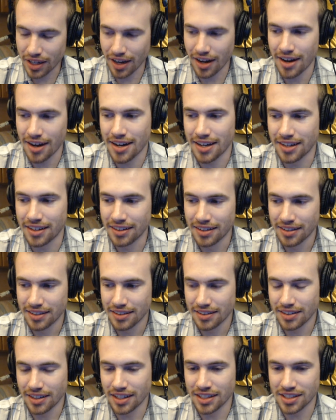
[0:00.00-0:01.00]
on
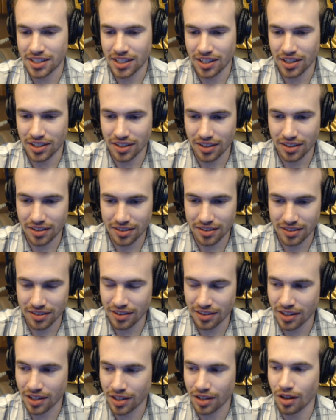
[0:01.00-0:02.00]
until
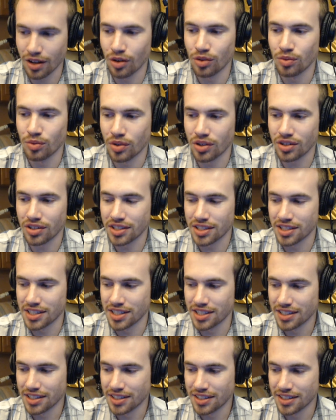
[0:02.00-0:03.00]
the Clone
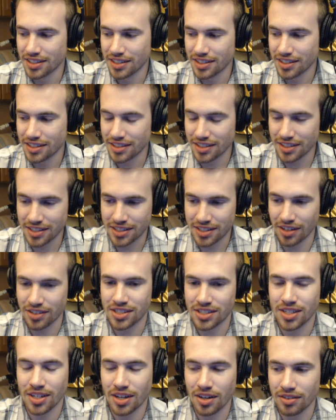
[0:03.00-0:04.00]
Wars
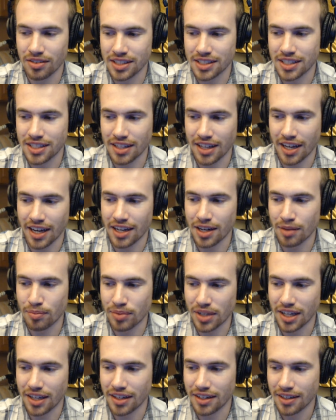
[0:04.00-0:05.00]
starts to go into that a
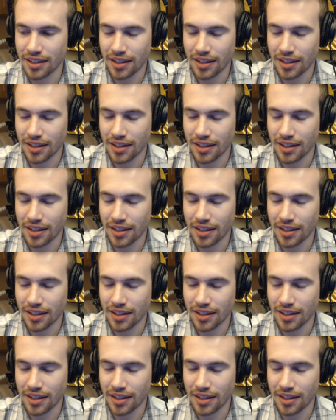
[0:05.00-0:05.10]
bit.